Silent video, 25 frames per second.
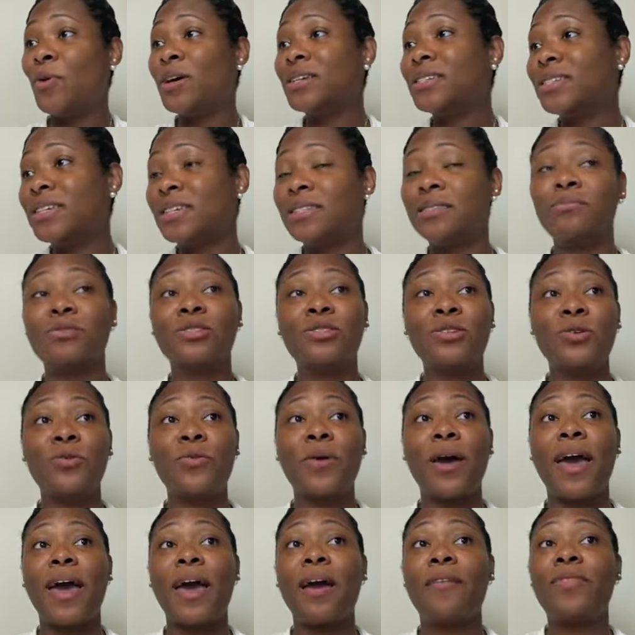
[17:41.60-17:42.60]
What systems do
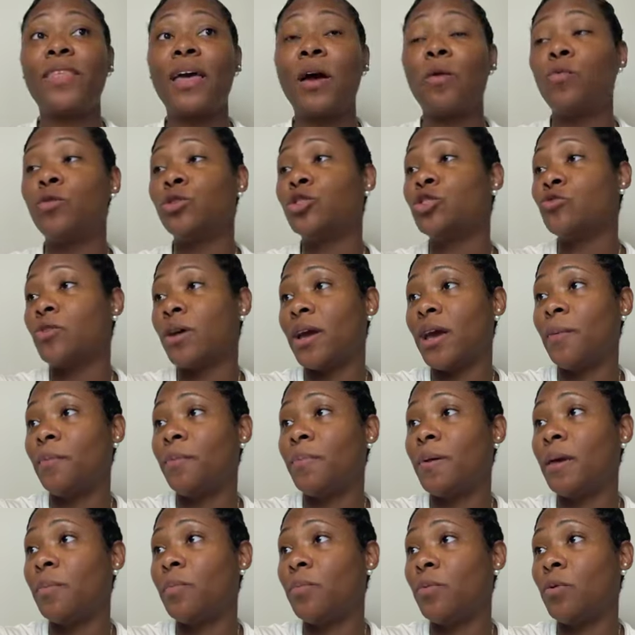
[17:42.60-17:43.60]
you have that will
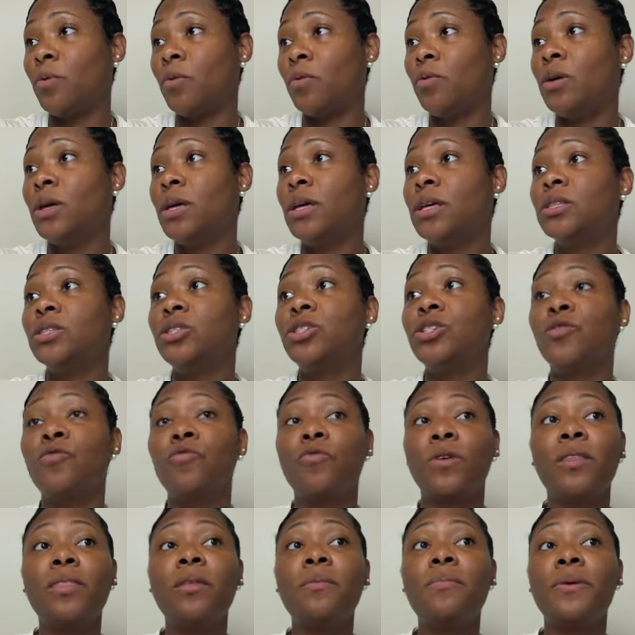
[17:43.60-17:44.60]
train people to
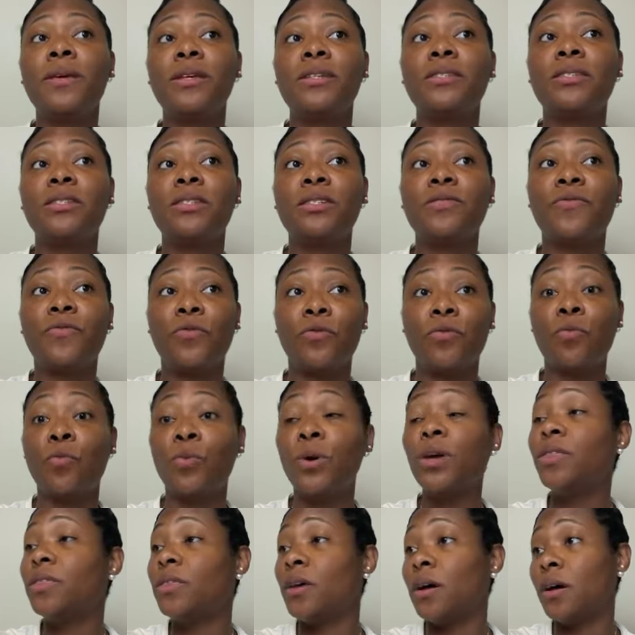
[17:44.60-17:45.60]
run the business
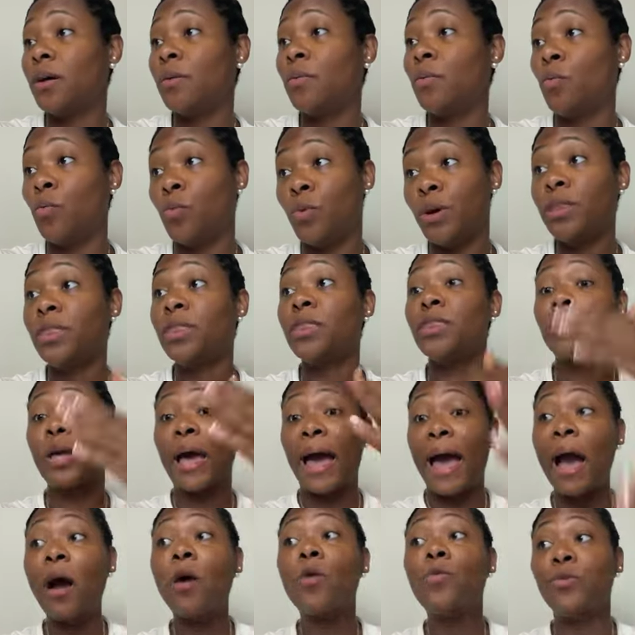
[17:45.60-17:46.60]

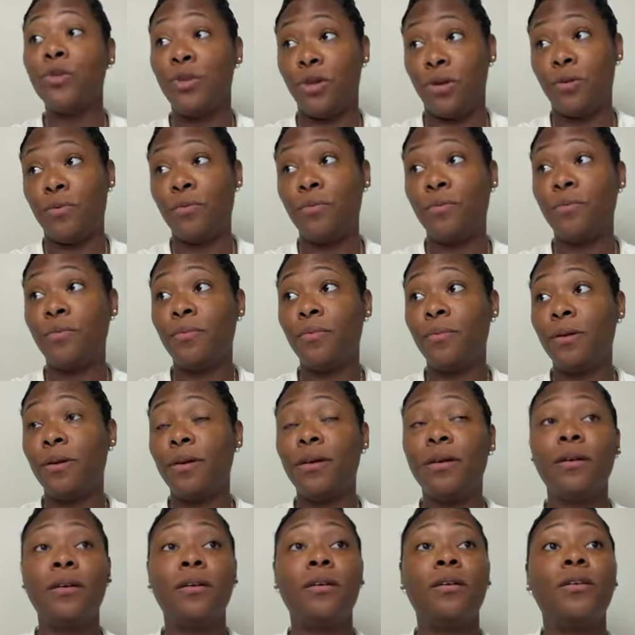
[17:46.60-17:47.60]
without you?
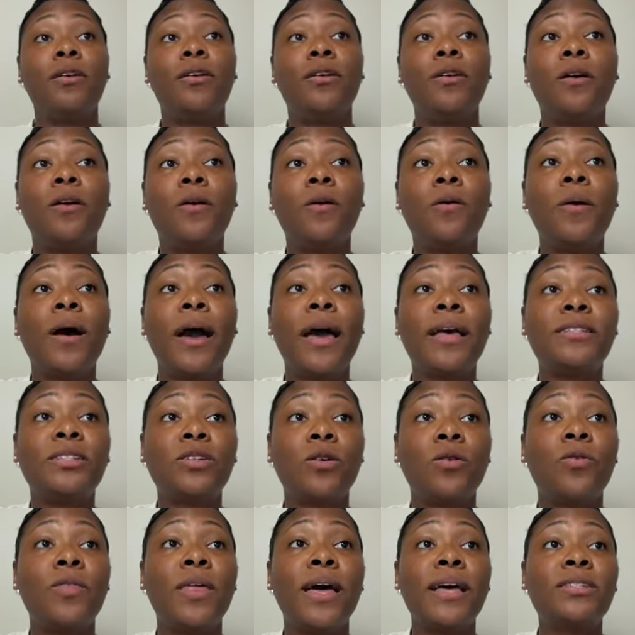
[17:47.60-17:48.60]

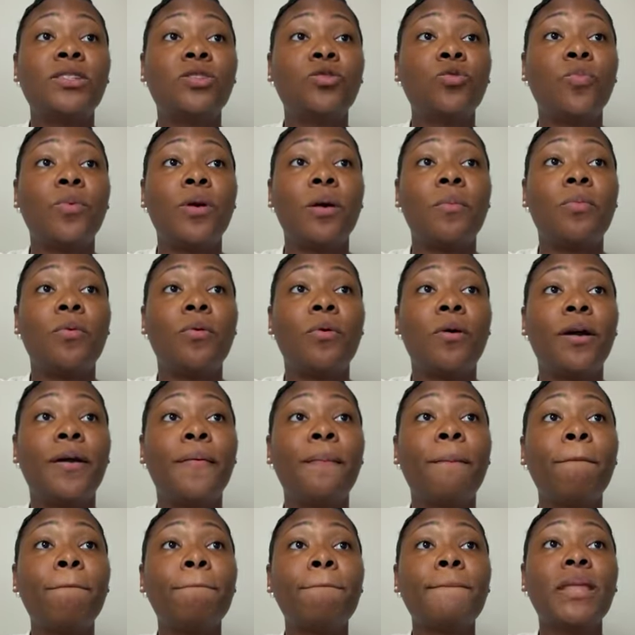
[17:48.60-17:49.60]
So that's super
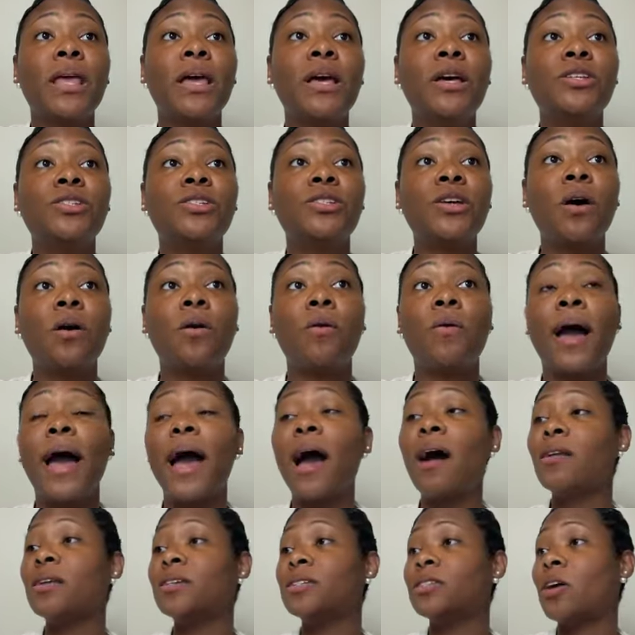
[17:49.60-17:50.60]
important. So
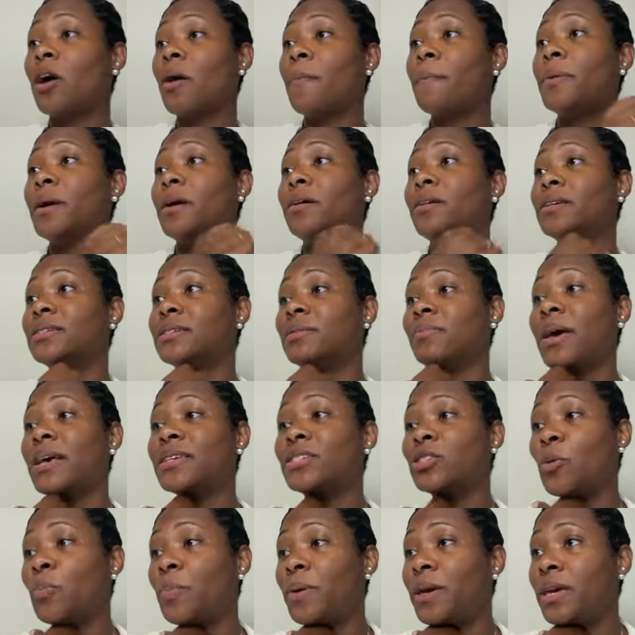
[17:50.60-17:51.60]
how to start building some
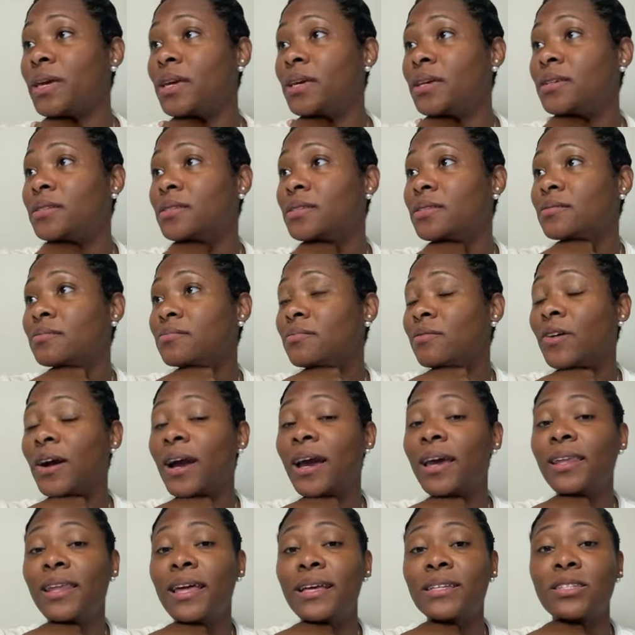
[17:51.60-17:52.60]
SOPs,
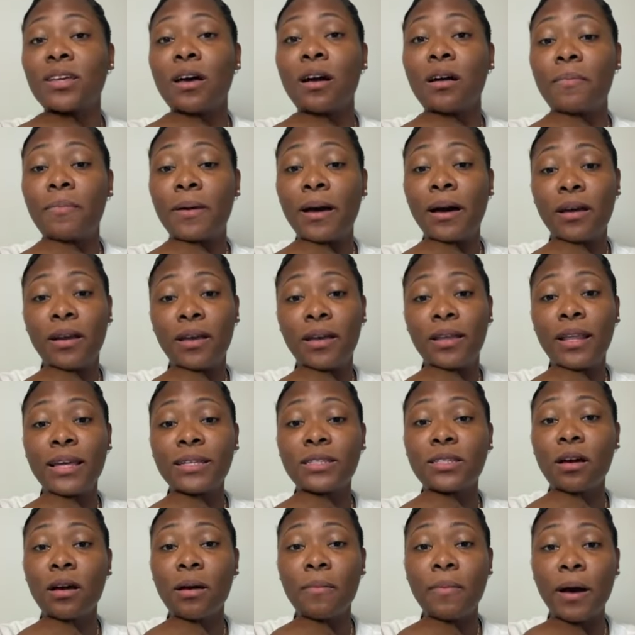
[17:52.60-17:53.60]
right? Let's talk about it.
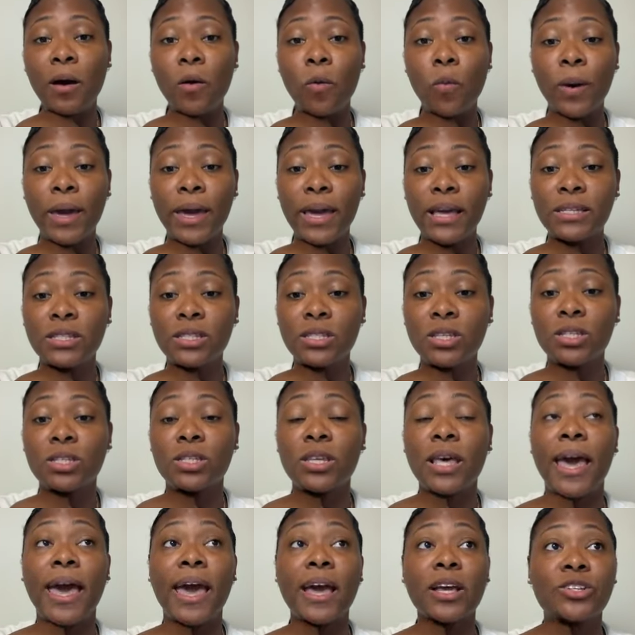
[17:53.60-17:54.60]
Let's talk about ways
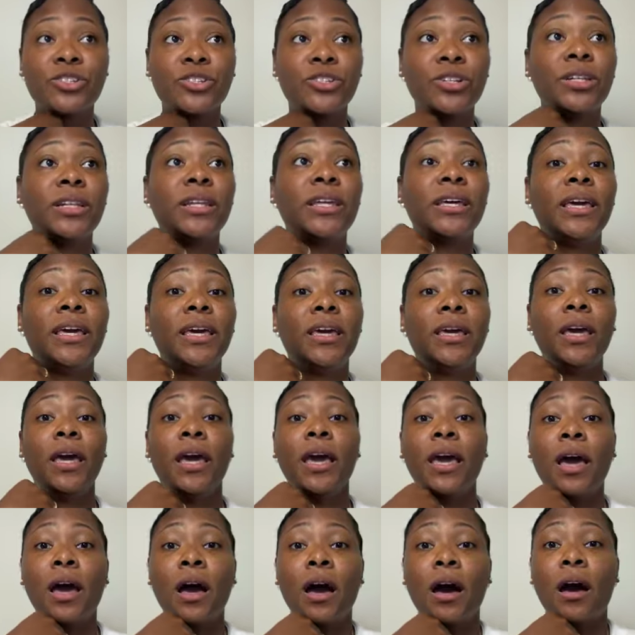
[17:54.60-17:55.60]
to actually,
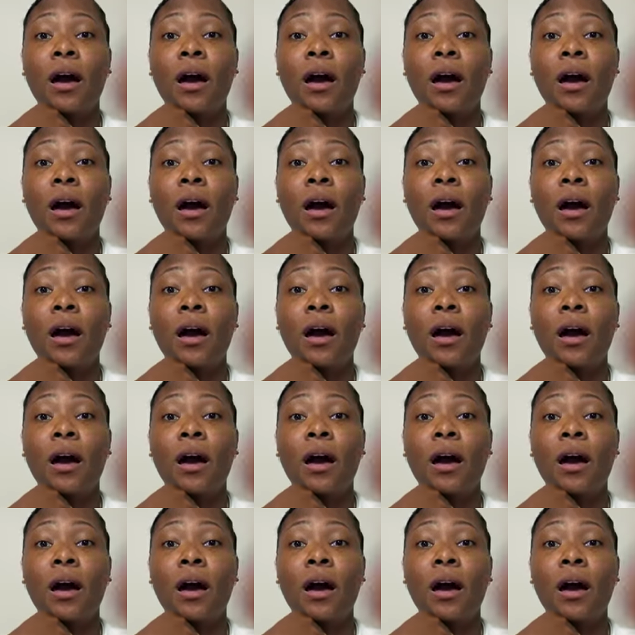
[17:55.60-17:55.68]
